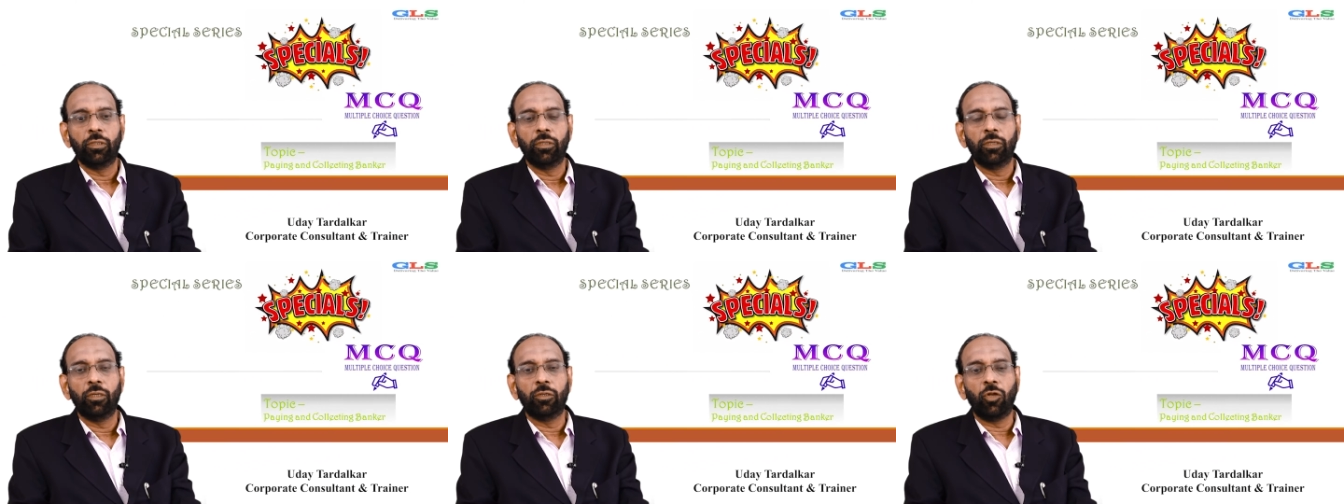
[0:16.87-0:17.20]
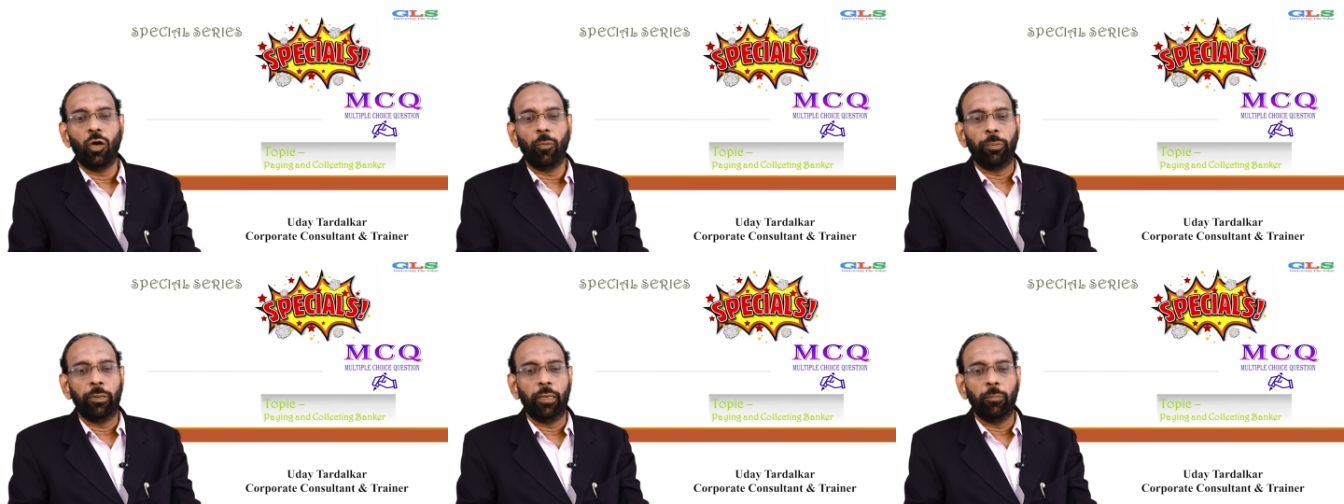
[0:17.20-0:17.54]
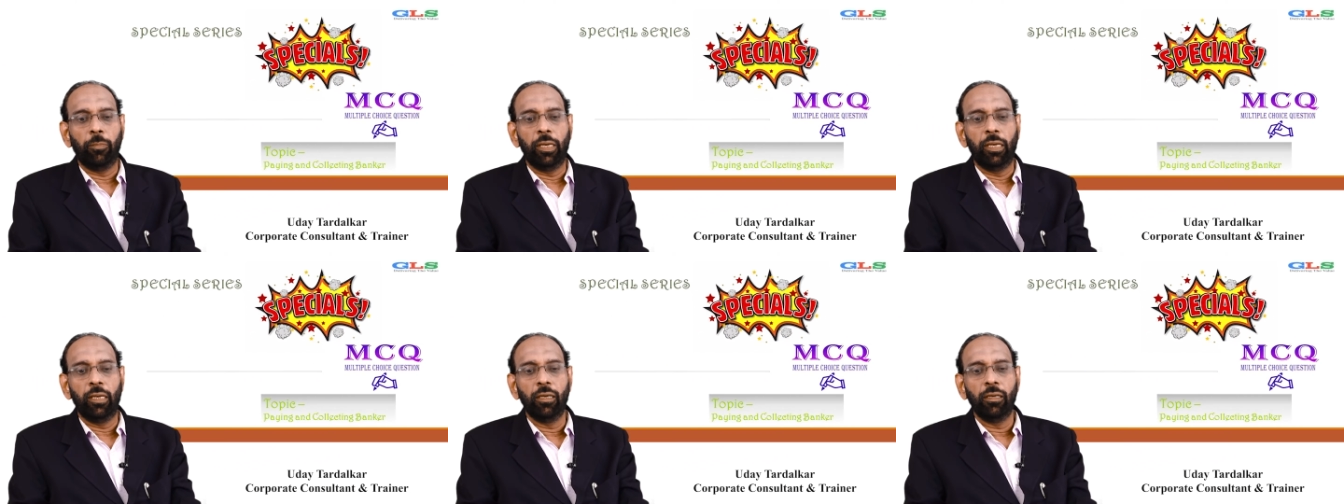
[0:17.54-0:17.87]
the topic
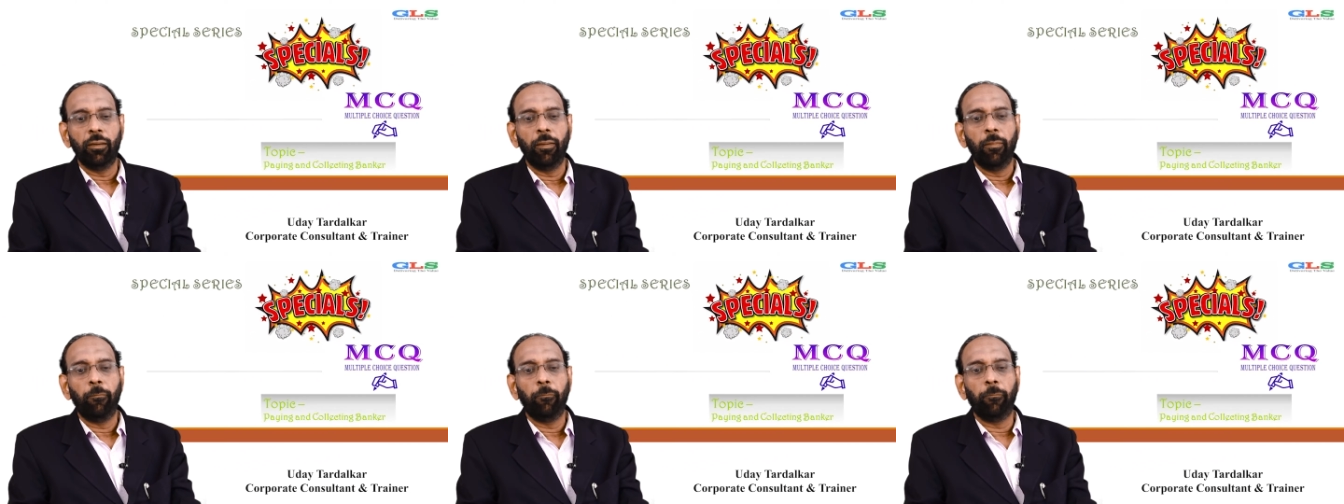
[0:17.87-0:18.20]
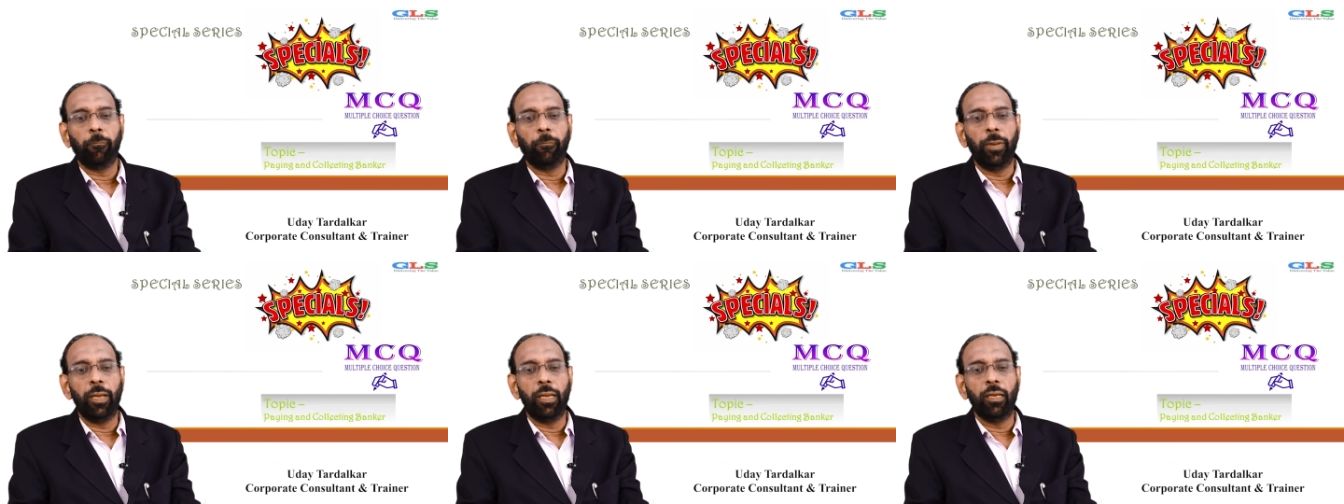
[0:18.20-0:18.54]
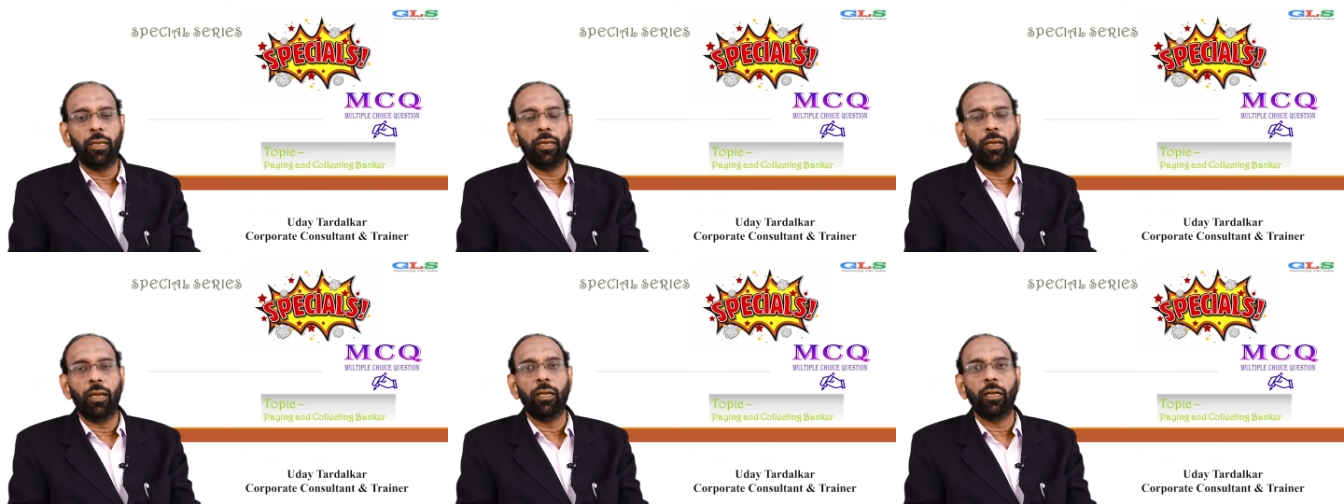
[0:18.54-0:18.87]
being
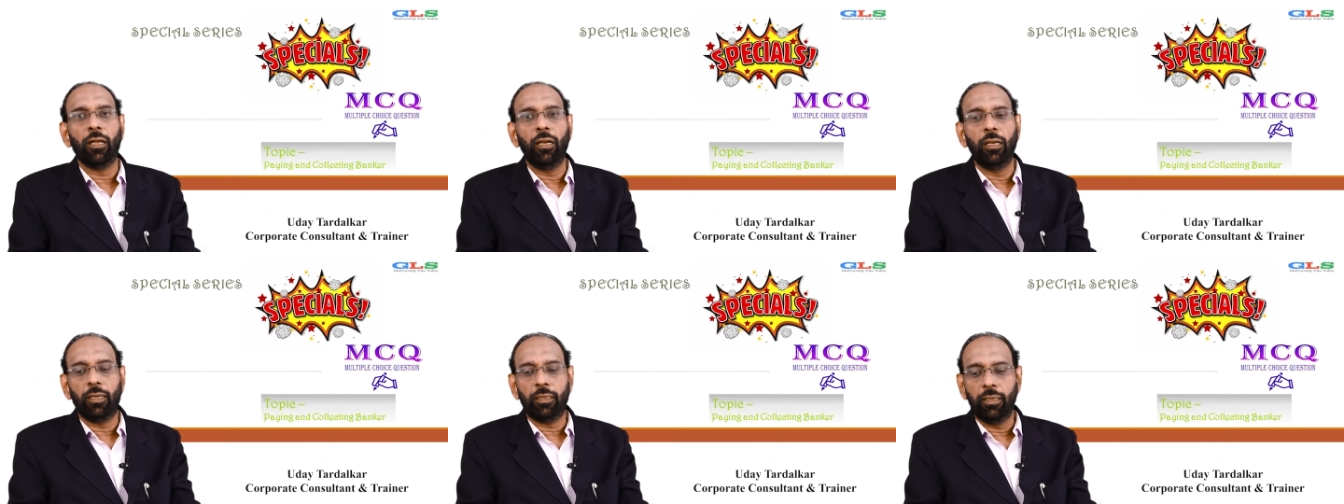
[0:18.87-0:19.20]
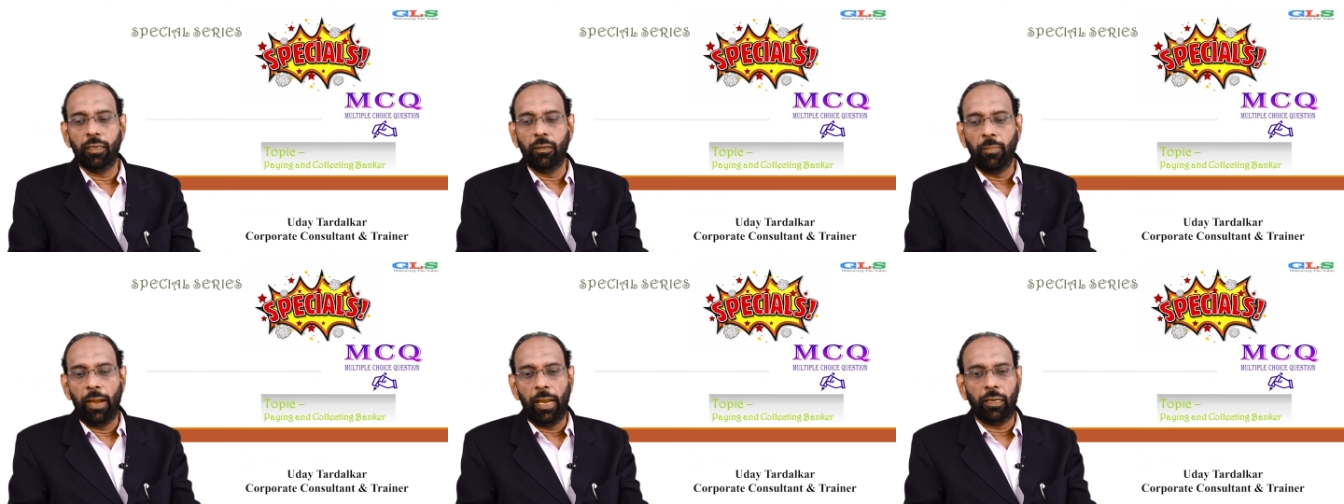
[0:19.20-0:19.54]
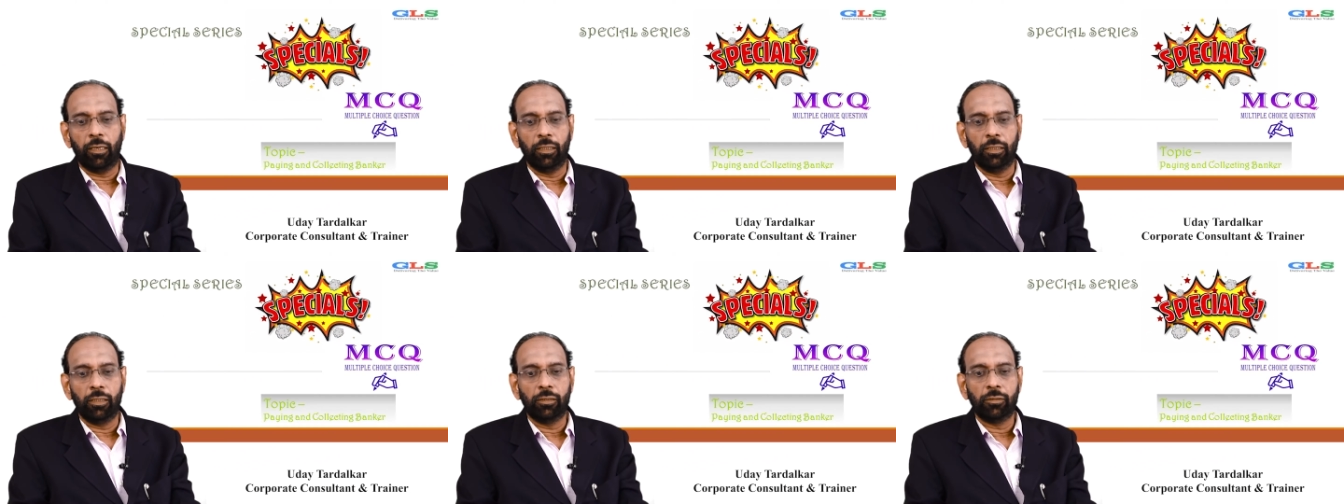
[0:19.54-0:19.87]
paying and collecting
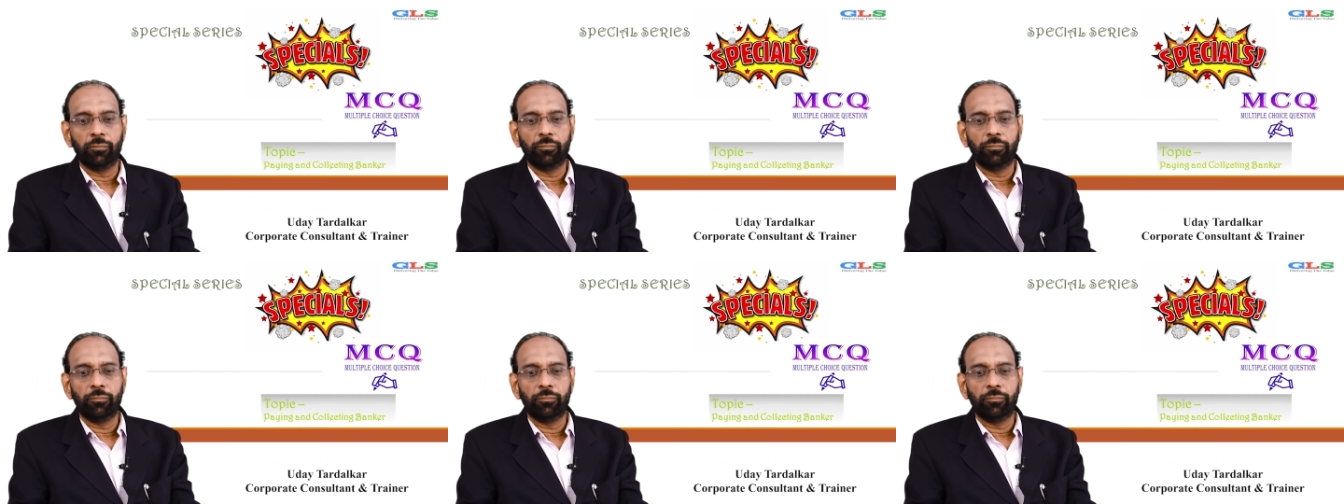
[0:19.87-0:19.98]
banker.